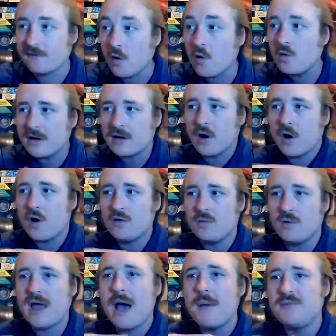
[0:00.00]
sold it all the
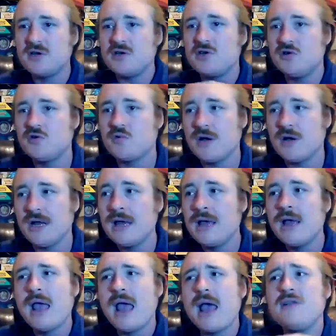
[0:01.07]
way up to 220,
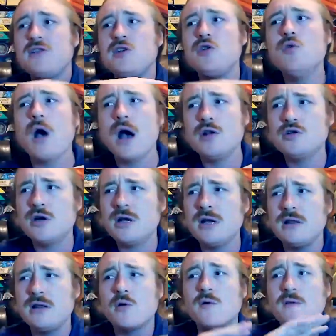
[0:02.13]
and
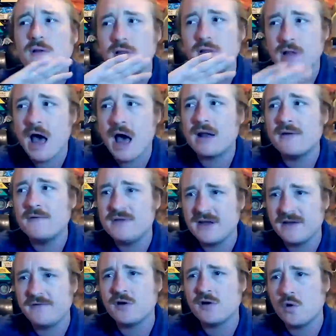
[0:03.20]
200, there was a lot of
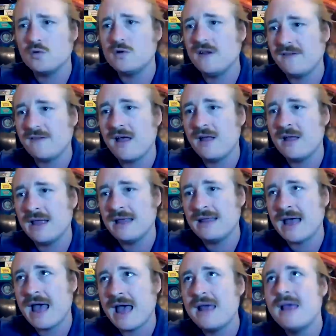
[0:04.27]
difficulty selling
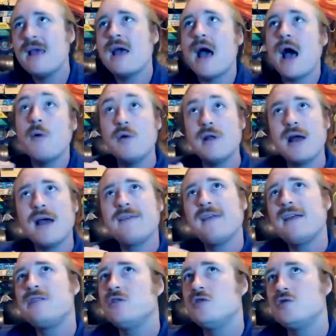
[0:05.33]
at that. When I
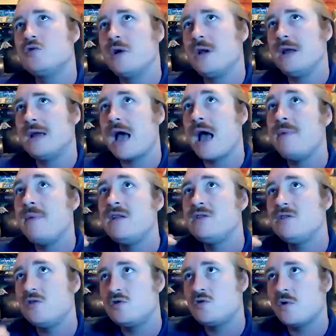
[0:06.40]
say 220, I mean
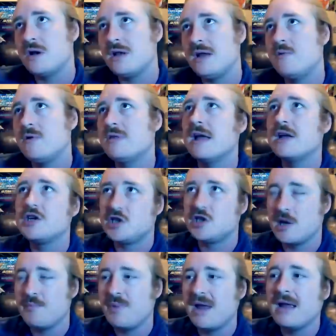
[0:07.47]
220 with like
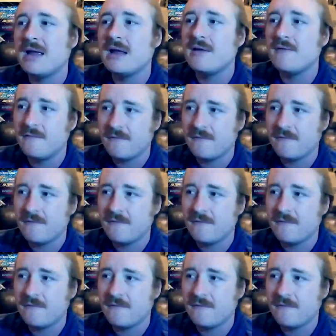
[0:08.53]
shipping and